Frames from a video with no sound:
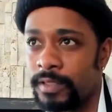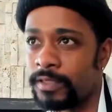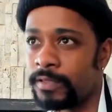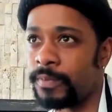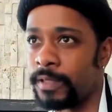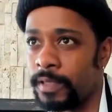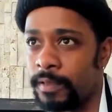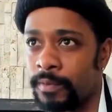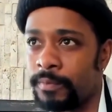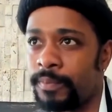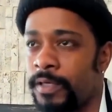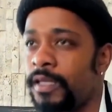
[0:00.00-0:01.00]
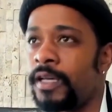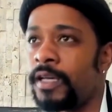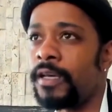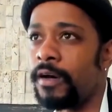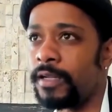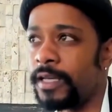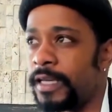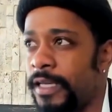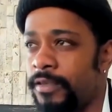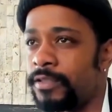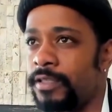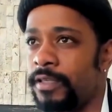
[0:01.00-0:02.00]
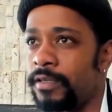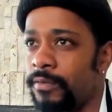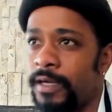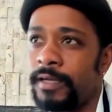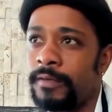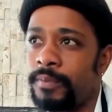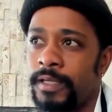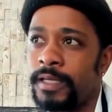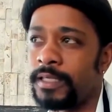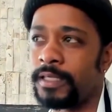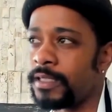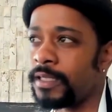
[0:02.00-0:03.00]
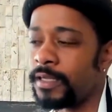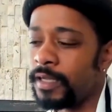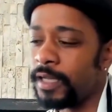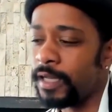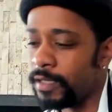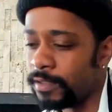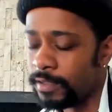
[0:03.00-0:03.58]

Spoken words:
just being able to put all that energy in the right place. And he did